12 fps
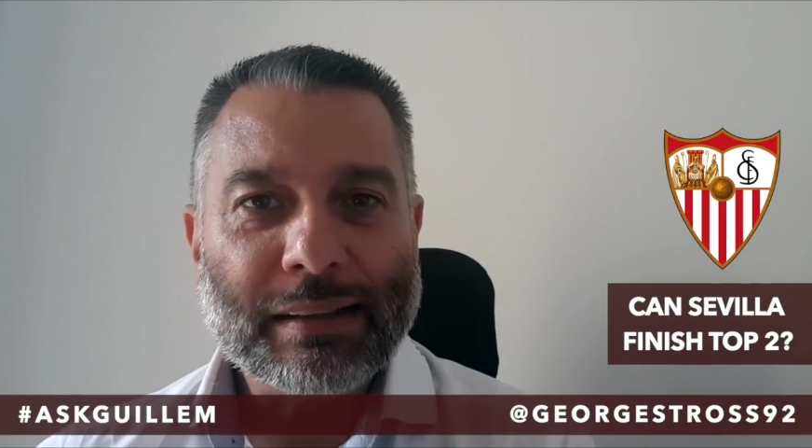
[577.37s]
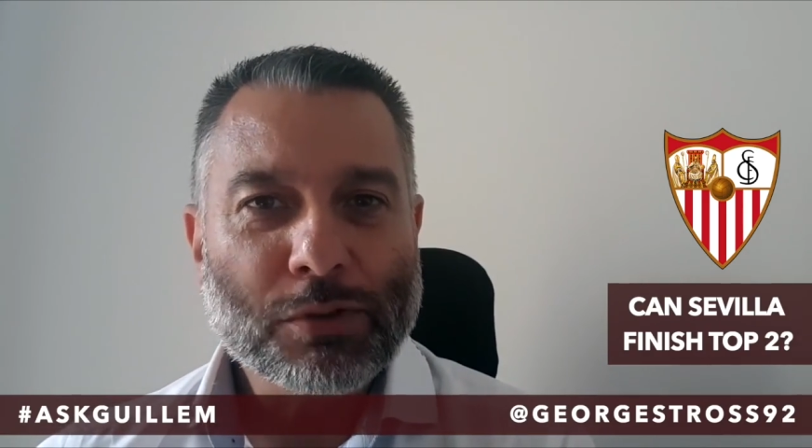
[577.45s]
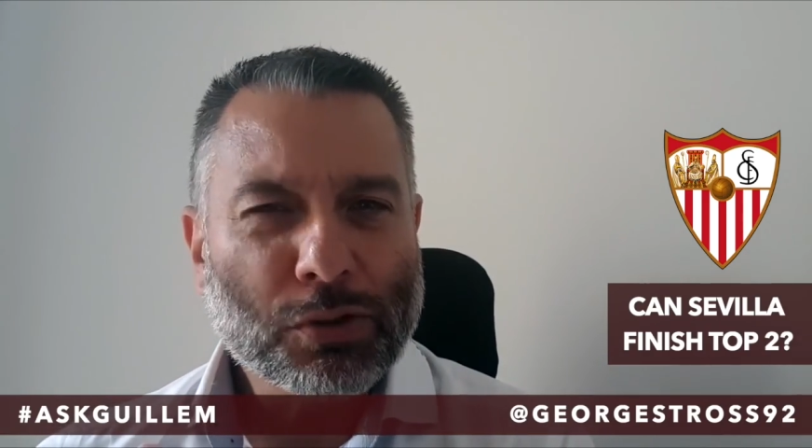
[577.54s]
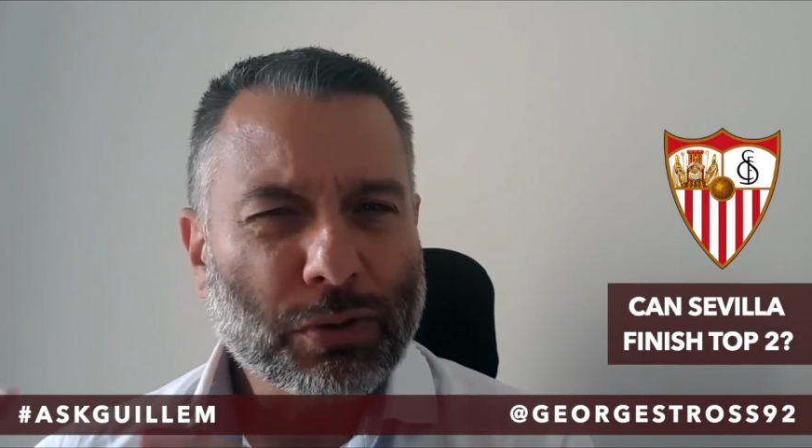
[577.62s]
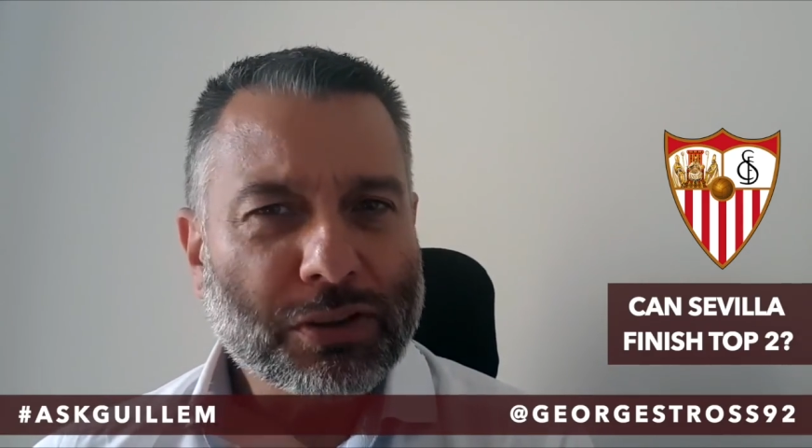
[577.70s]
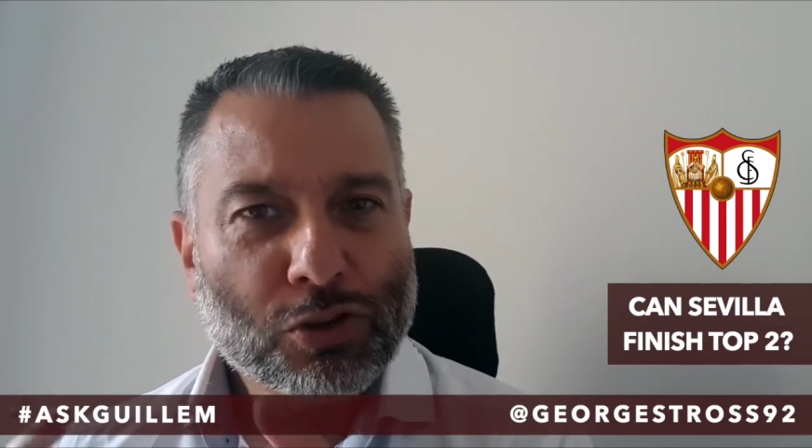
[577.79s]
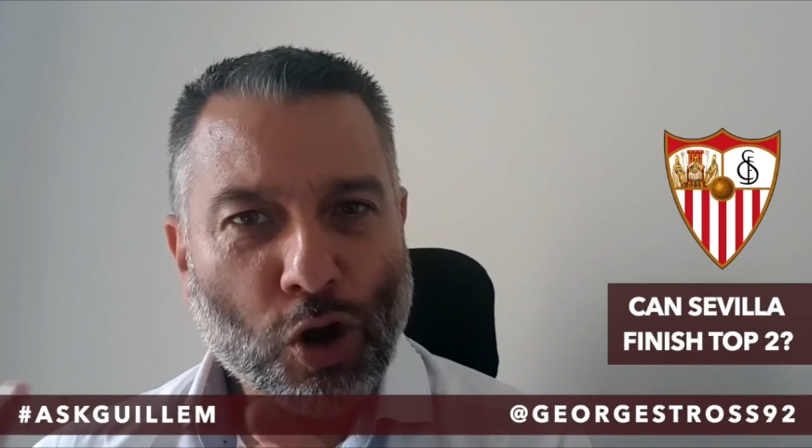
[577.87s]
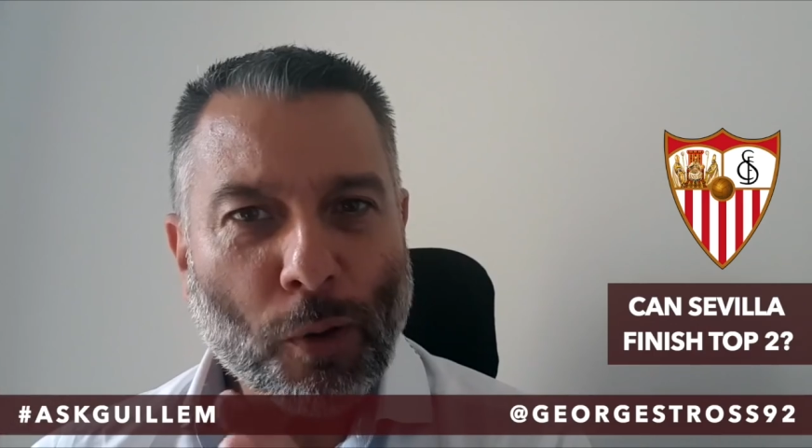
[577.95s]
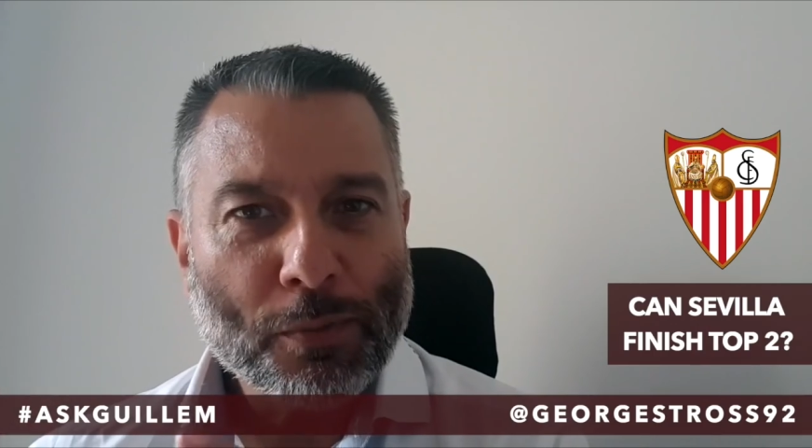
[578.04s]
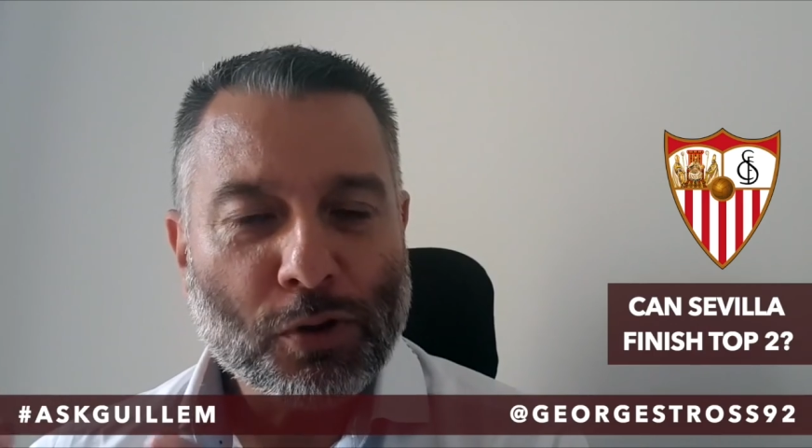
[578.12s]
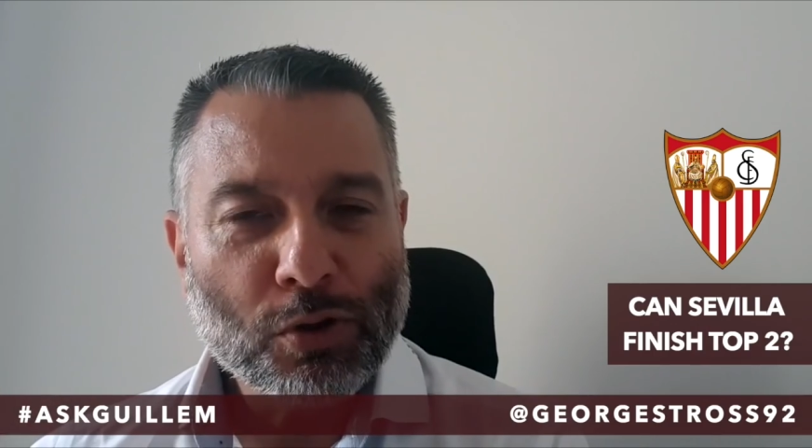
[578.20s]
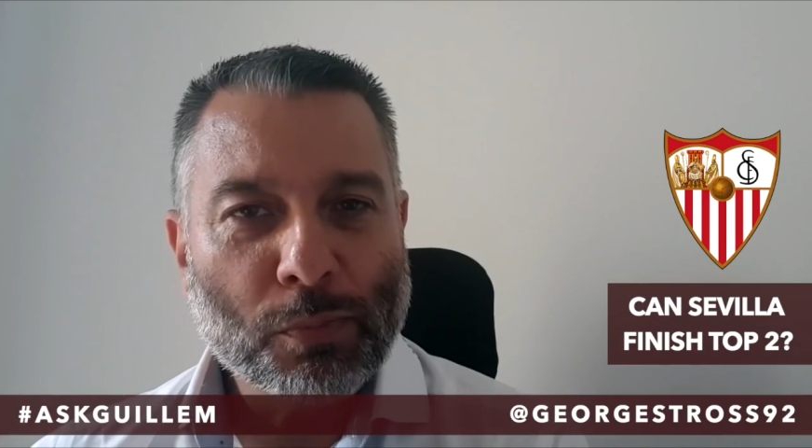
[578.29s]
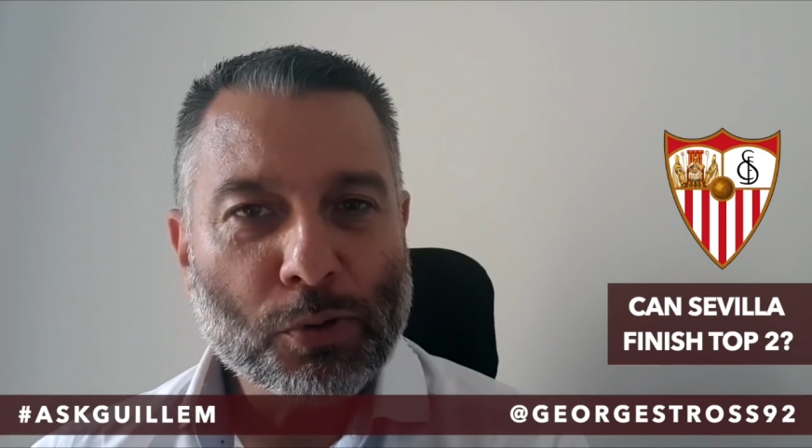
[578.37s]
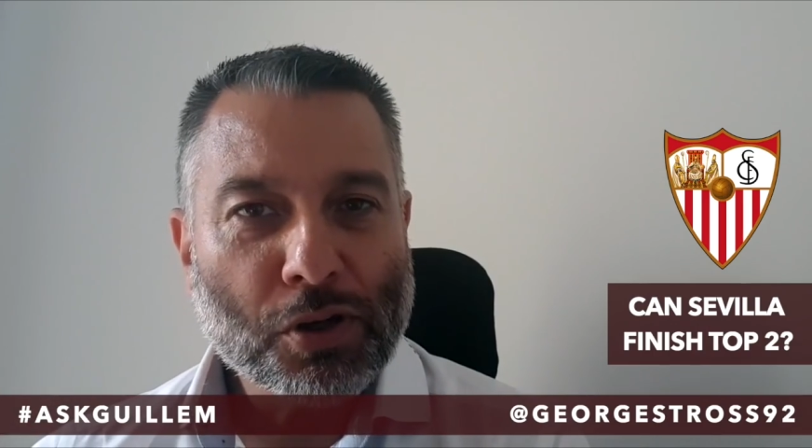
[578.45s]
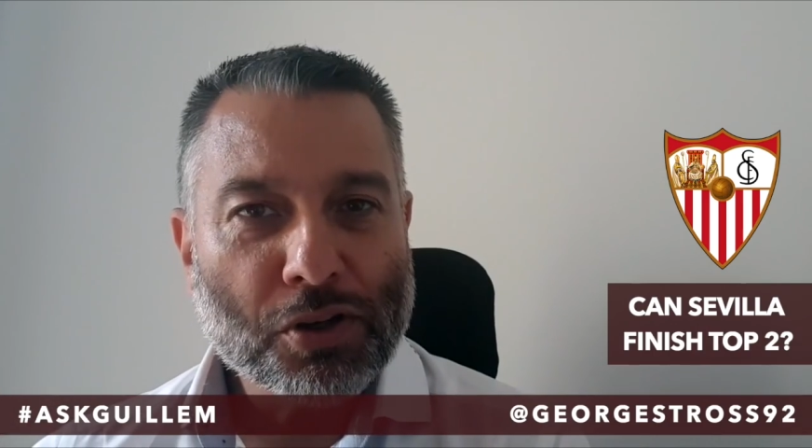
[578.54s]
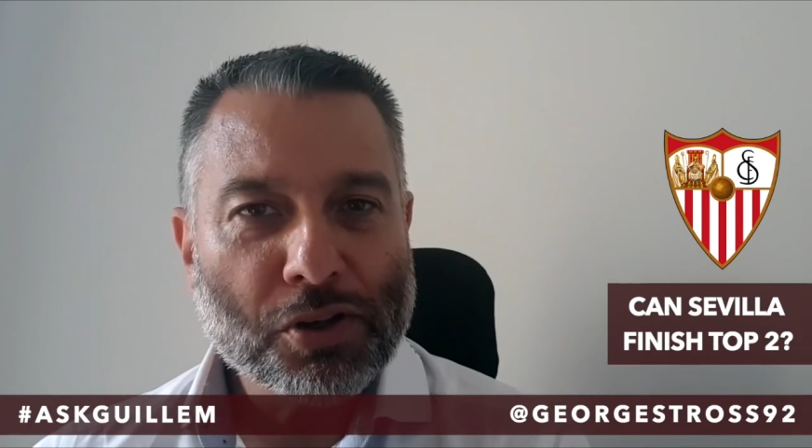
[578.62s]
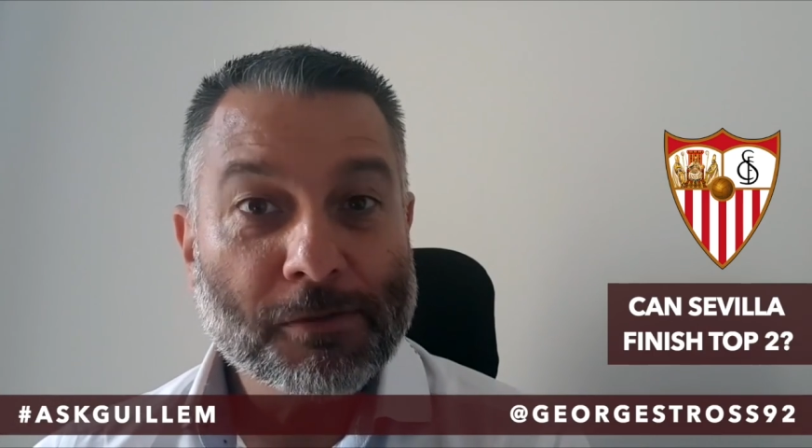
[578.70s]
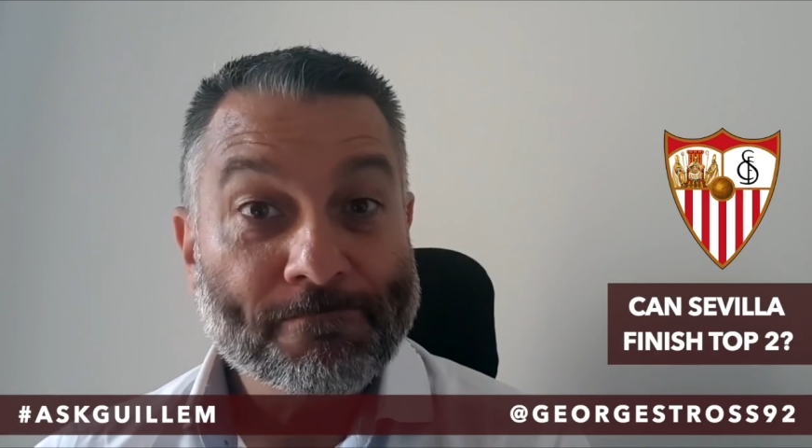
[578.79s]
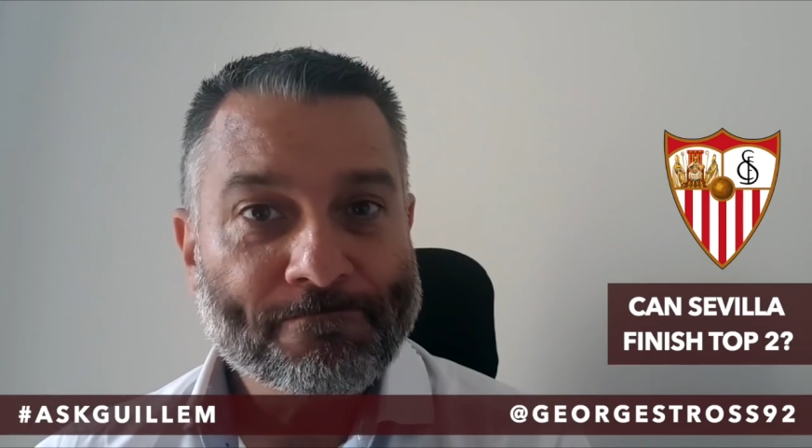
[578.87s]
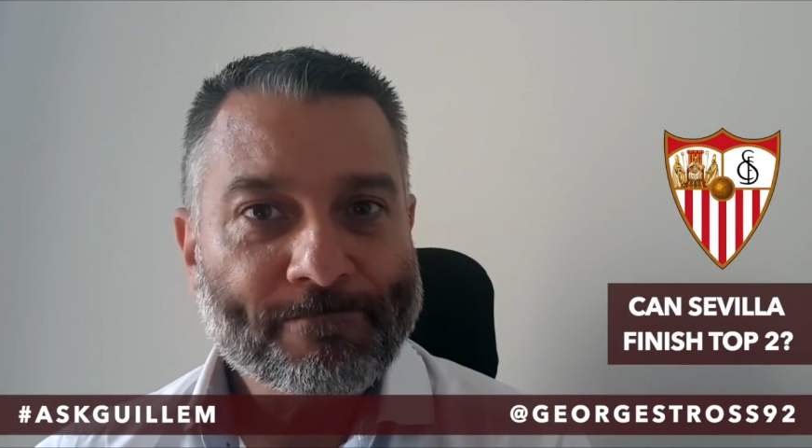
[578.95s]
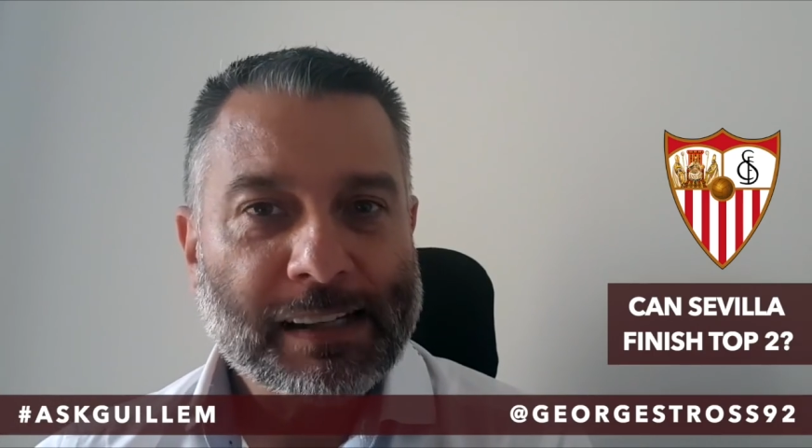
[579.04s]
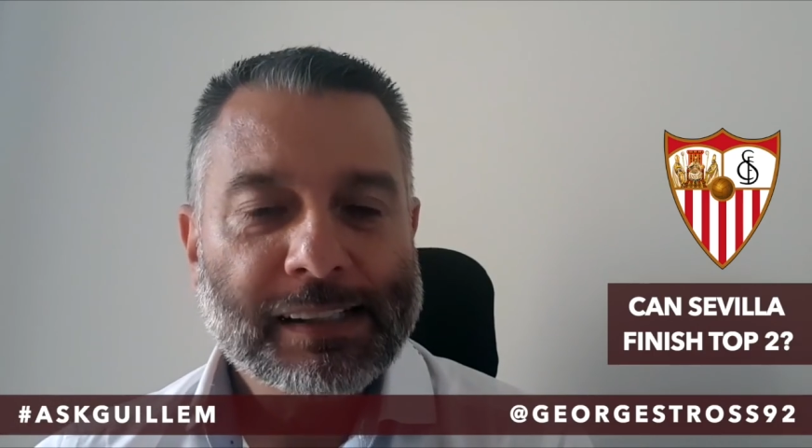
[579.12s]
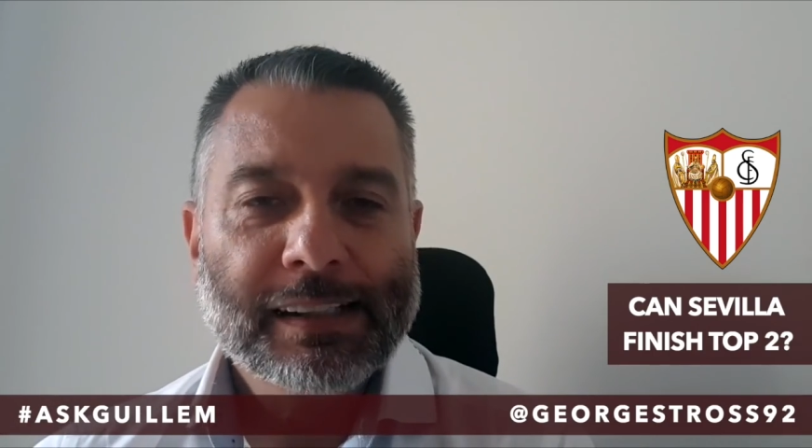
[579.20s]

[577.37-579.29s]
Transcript: them to a top two position.